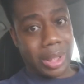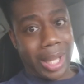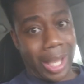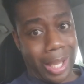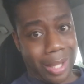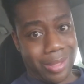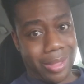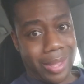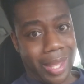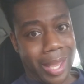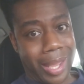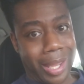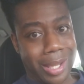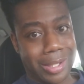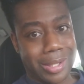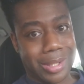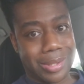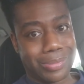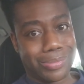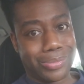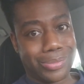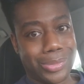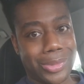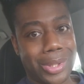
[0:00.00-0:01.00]
like that.
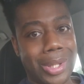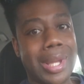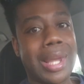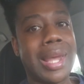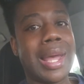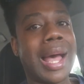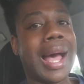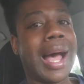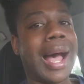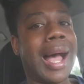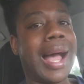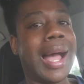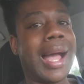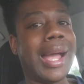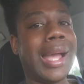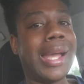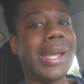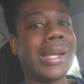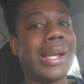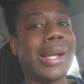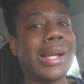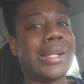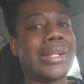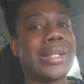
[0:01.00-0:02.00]

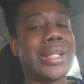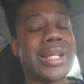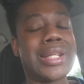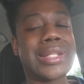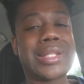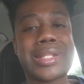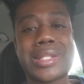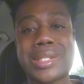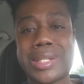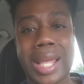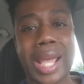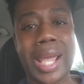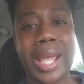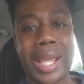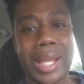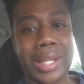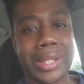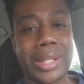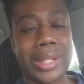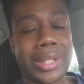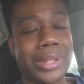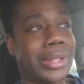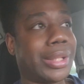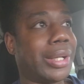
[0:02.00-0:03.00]
I
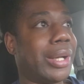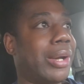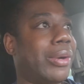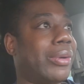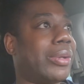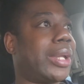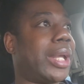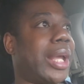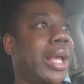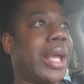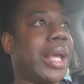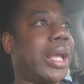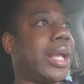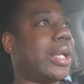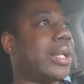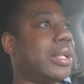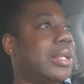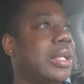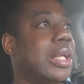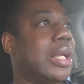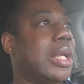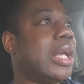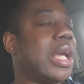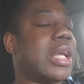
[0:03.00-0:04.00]
understand it. Okay.
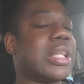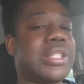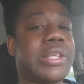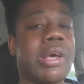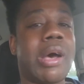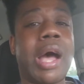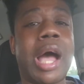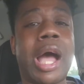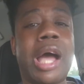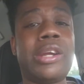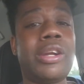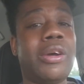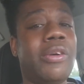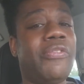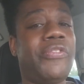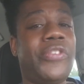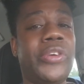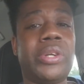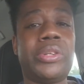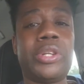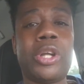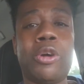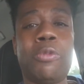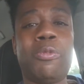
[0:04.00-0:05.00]
So I don't
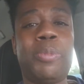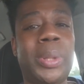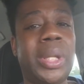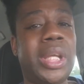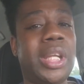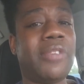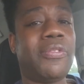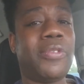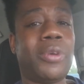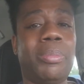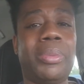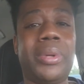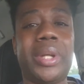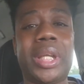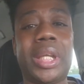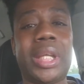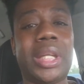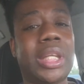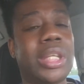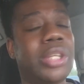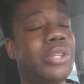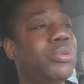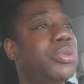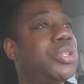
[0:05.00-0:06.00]
feel no pity for Britt
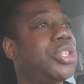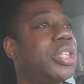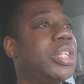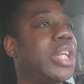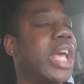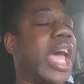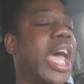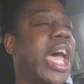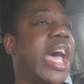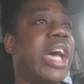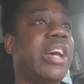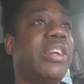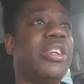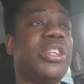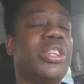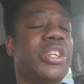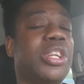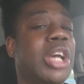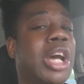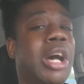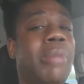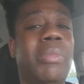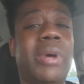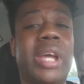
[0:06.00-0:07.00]
Edie. You shouldn't
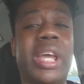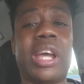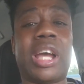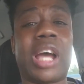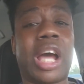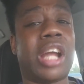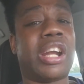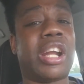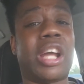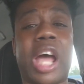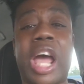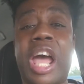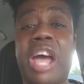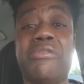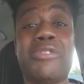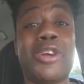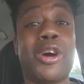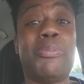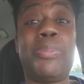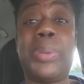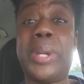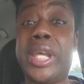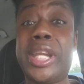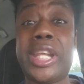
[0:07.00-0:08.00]
have come at, I have
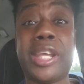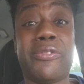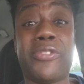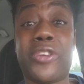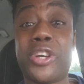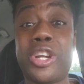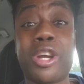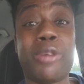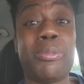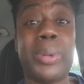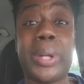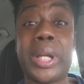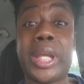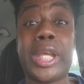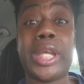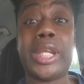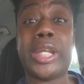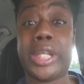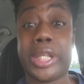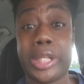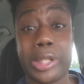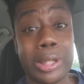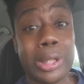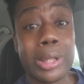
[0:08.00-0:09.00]
no pity for no Britt
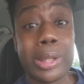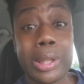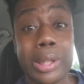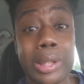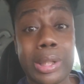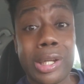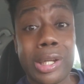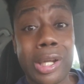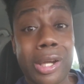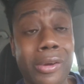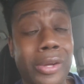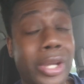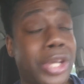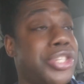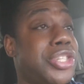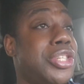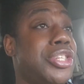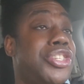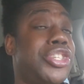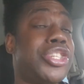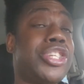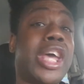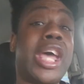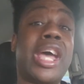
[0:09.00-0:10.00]
Edie. Okay,
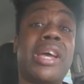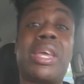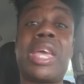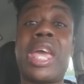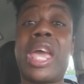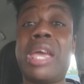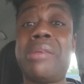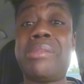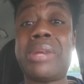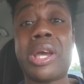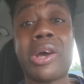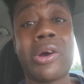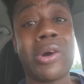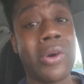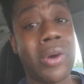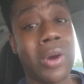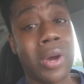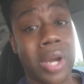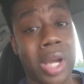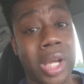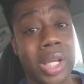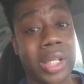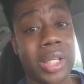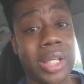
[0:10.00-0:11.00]
she shouldn't have came that
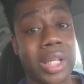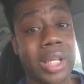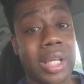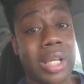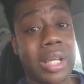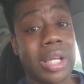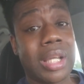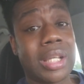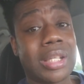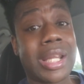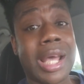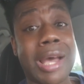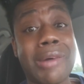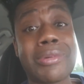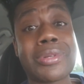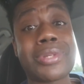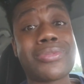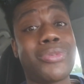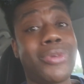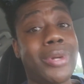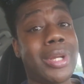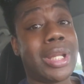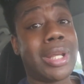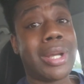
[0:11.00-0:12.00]
hard. That
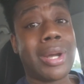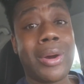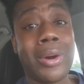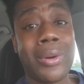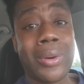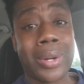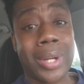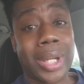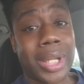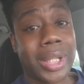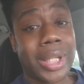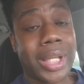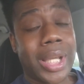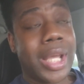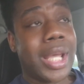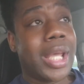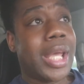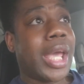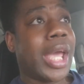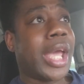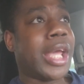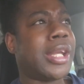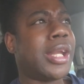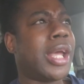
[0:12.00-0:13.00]
was really hard.
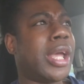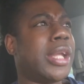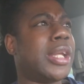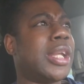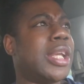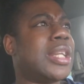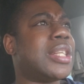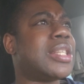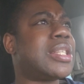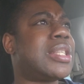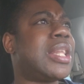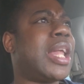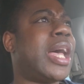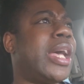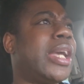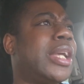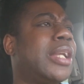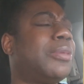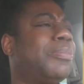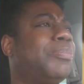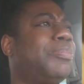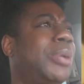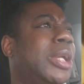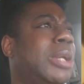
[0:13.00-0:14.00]
And it's
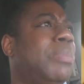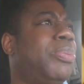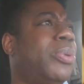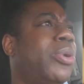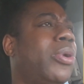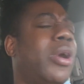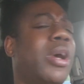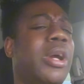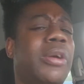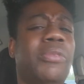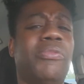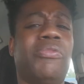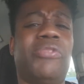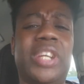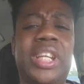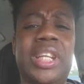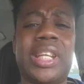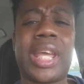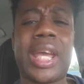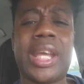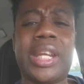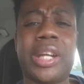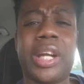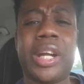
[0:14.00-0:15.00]
like people are
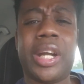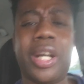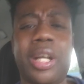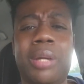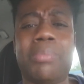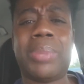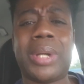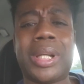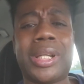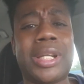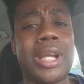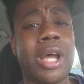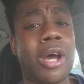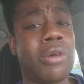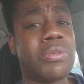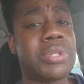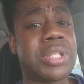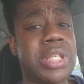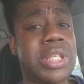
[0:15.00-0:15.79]
vindicating her, but no,